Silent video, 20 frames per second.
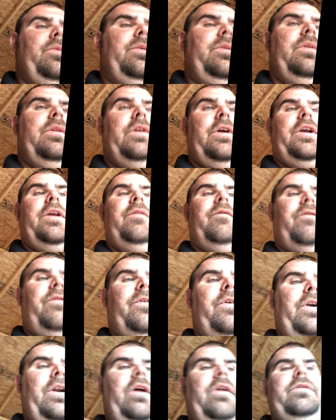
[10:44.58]
looking
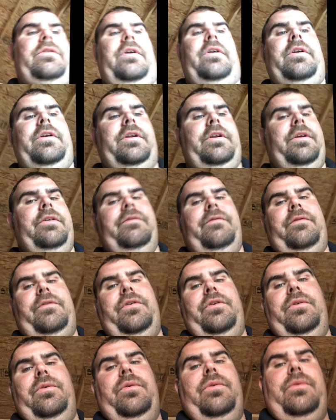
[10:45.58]
for an alternative
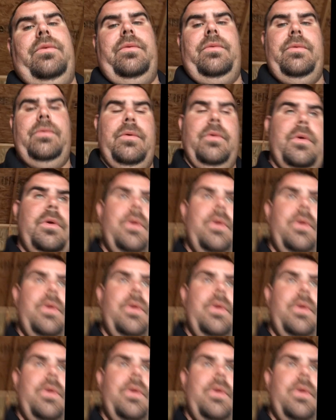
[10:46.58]
to,